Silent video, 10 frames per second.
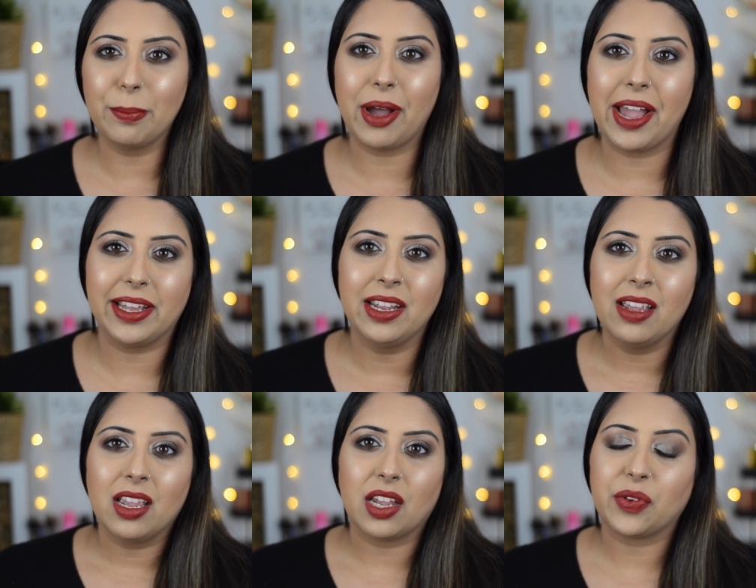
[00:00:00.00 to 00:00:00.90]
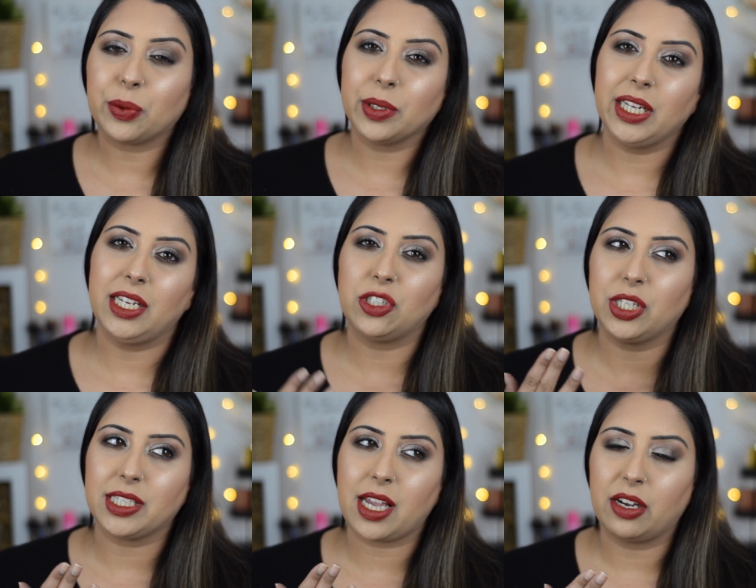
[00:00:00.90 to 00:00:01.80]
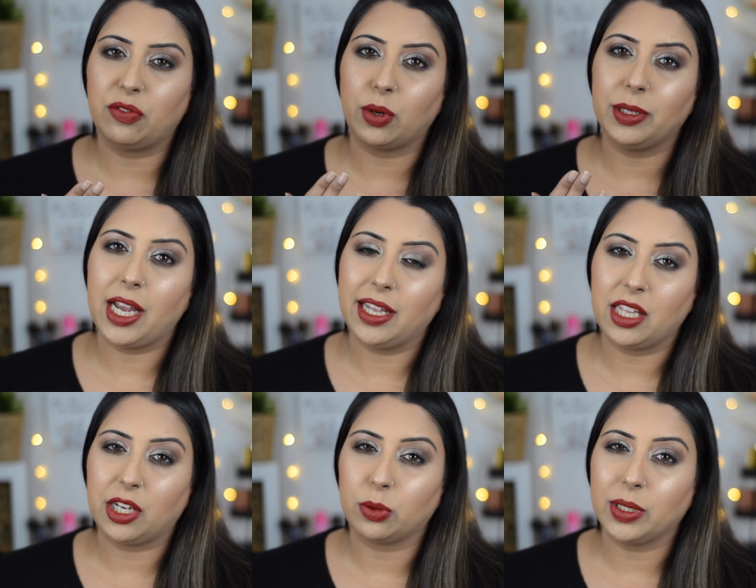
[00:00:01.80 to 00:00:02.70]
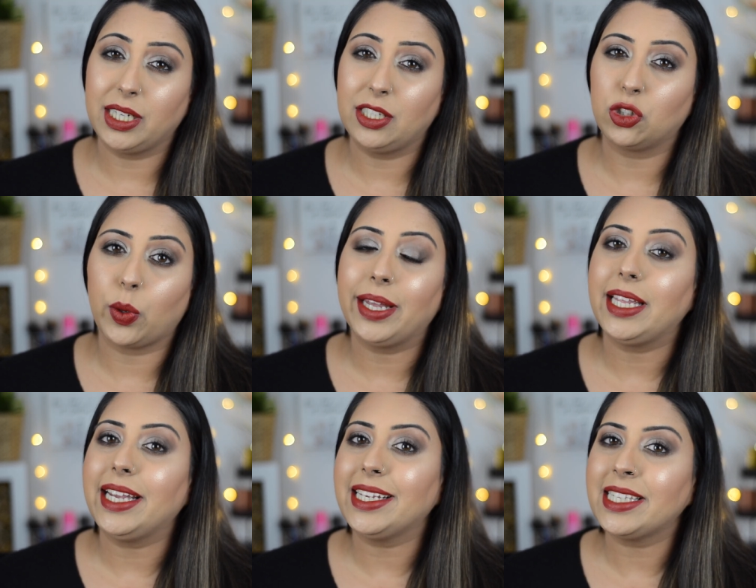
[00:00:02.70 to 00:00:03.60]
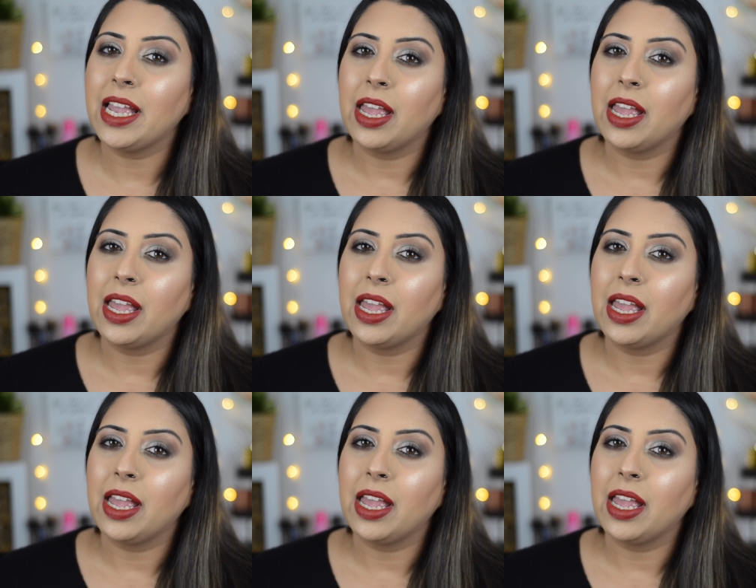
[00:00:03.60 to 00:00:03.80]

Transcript: But if you're really into this kind of formula, I think you'll really enjoy these.